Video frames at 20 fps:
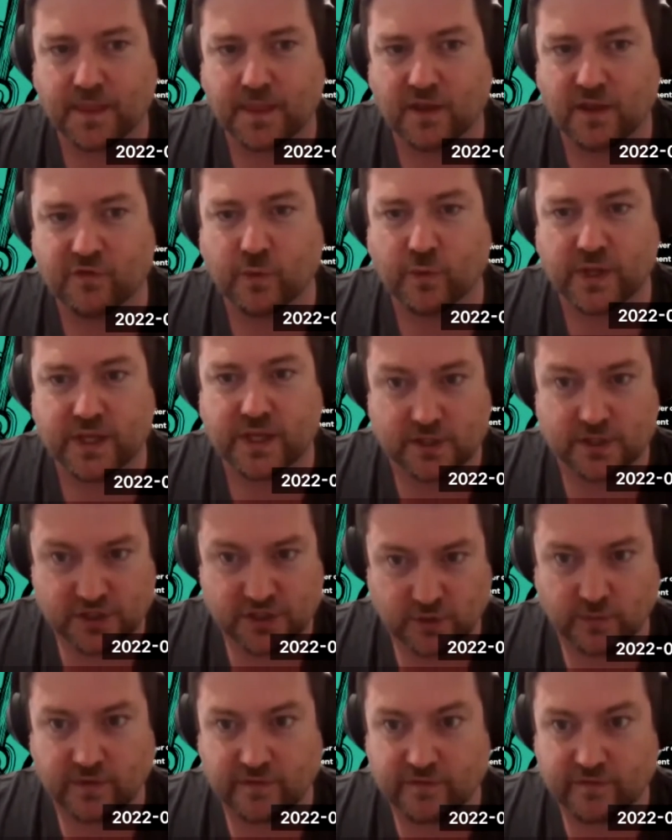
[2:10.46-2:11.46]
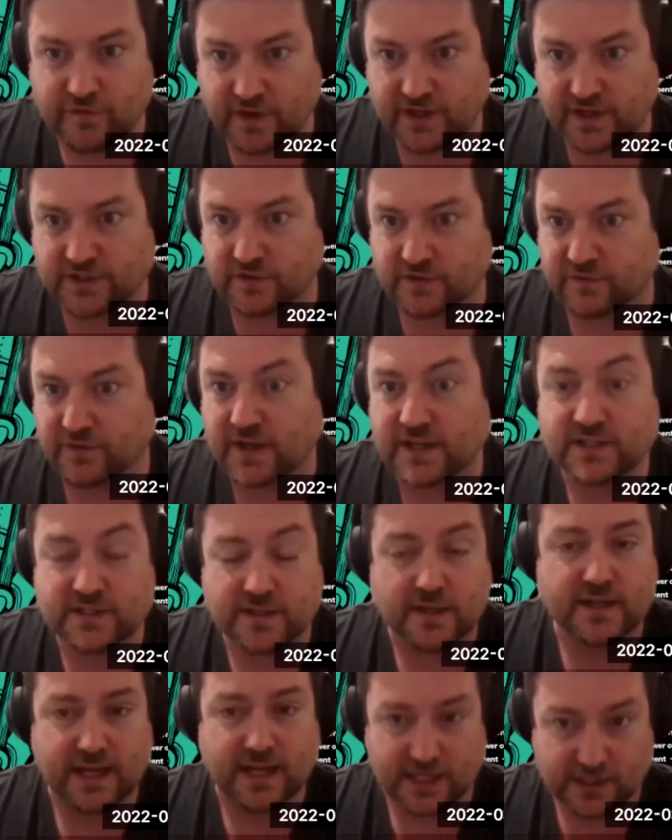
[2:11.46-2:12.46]
If we can do them face to face,
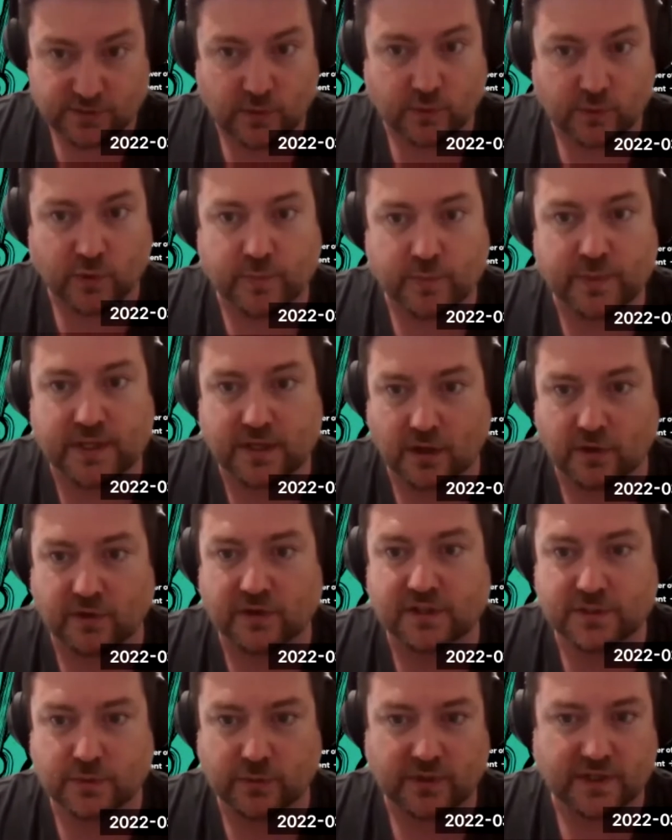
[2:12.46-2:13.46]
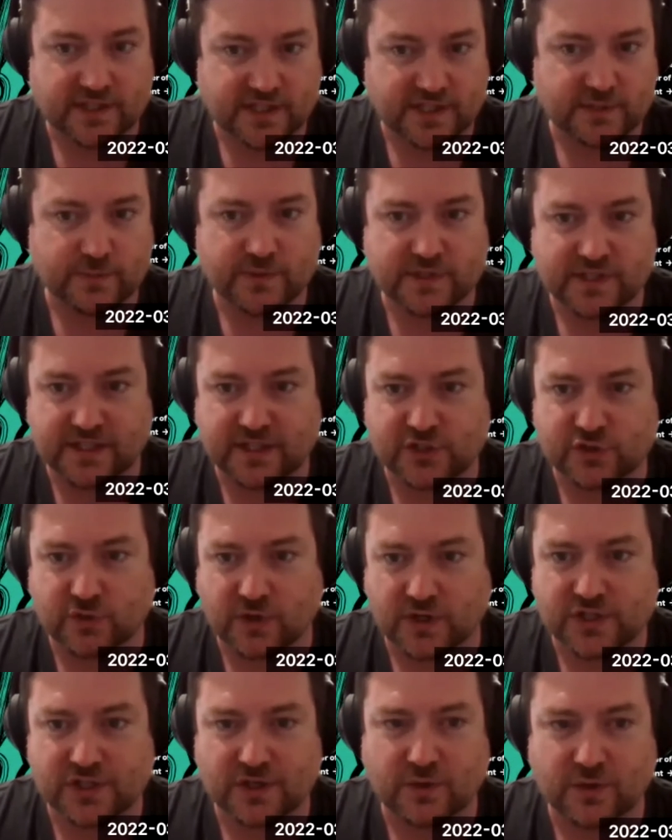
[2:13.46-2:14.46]
then yes, we will be going to an assessment centre
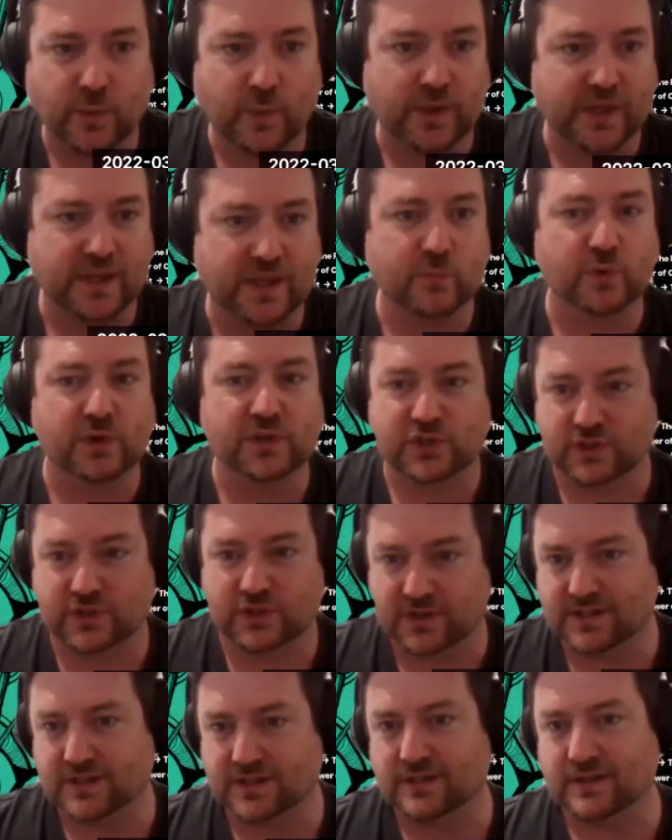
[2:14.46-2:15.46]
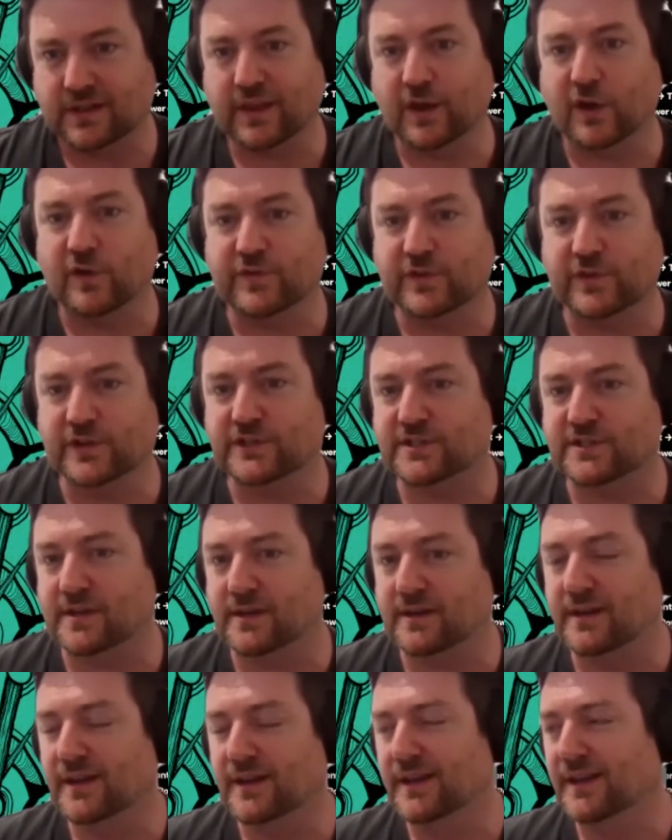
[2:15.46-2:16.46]
structure where we can bring students into the office
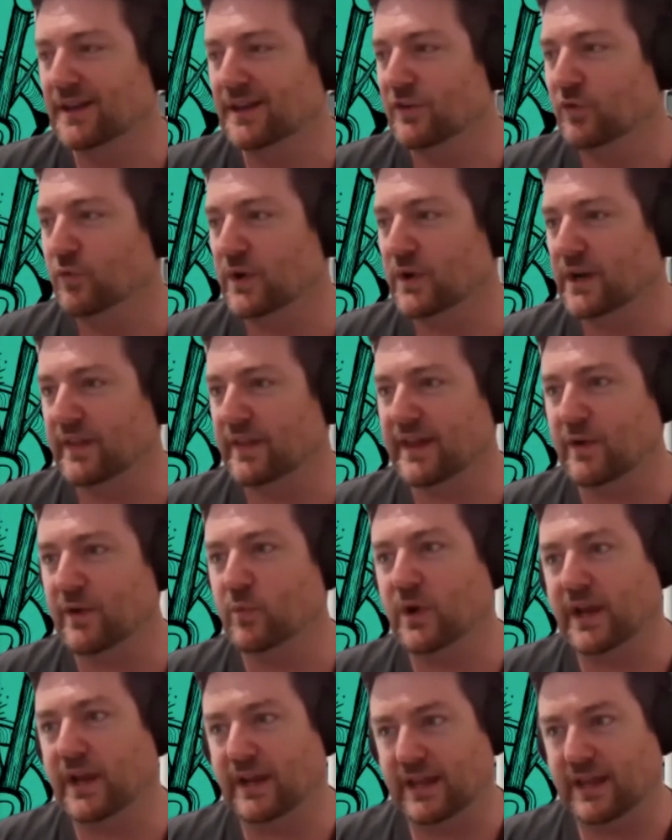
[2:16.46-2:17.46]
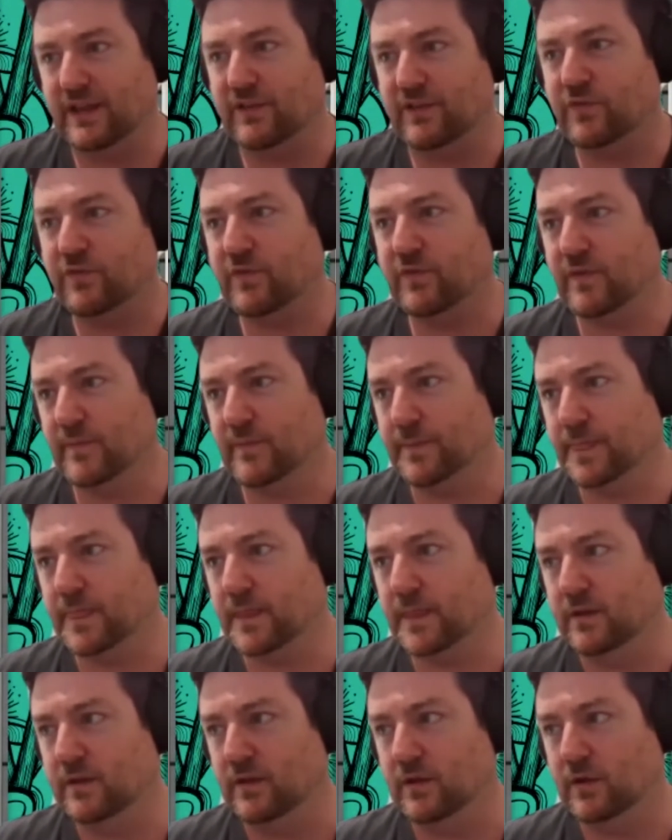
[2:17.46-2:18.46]
and run it that way. If
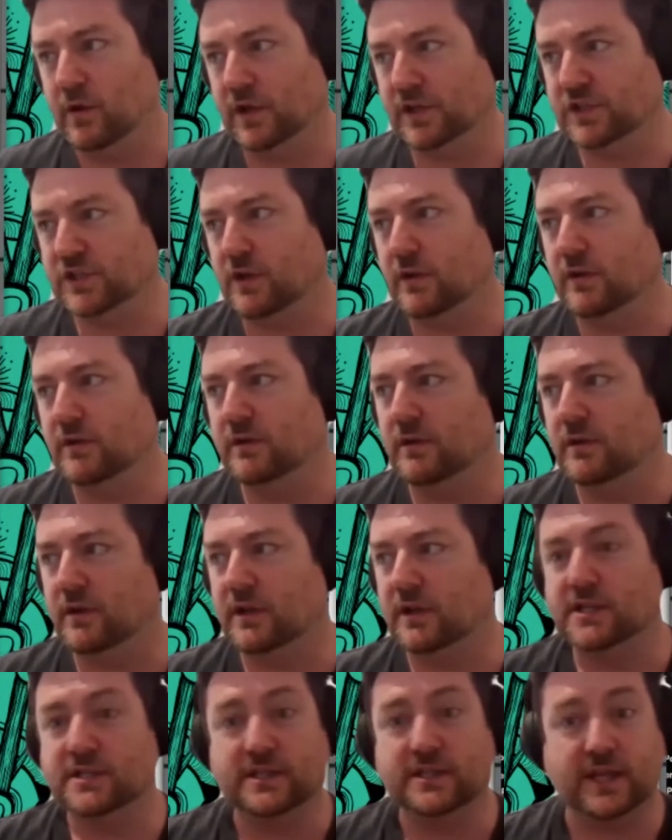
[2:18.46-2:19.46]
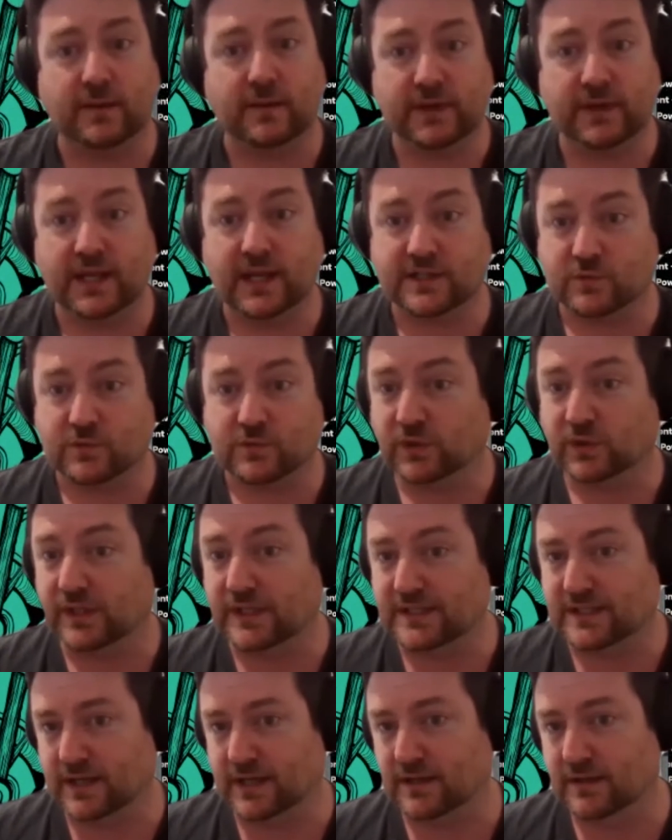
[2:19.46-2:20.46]
I don't know, because the company hasn't really
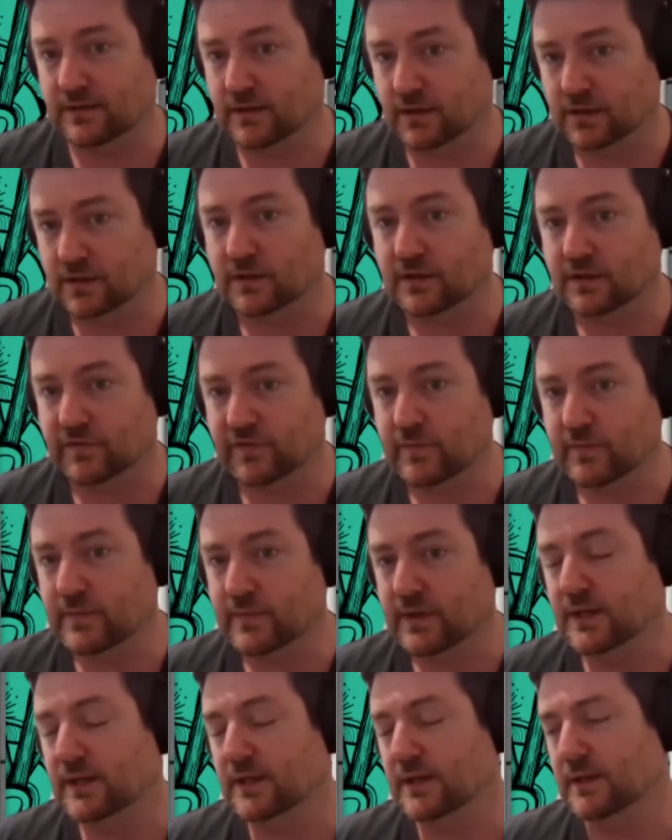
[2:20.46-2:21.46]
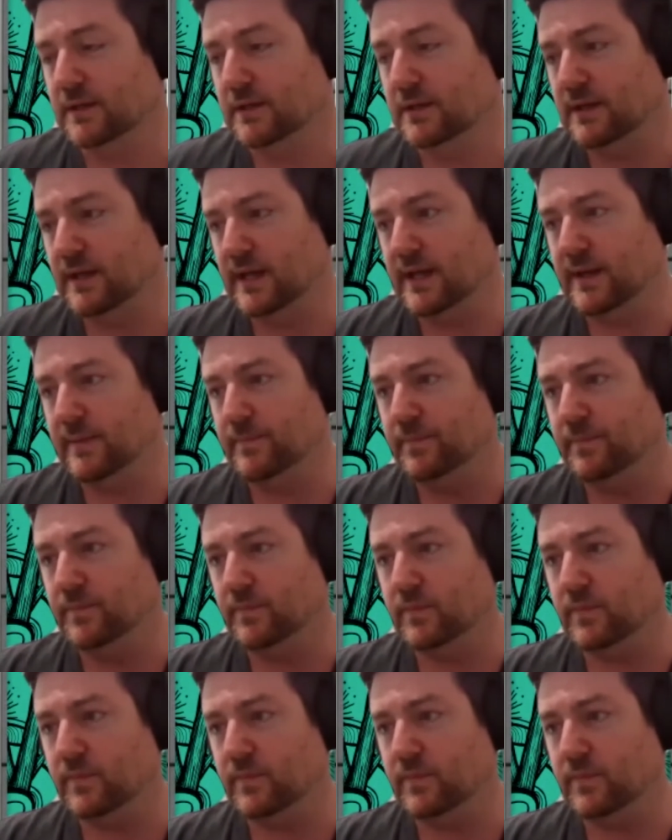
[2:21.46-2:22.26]
done a lot of them.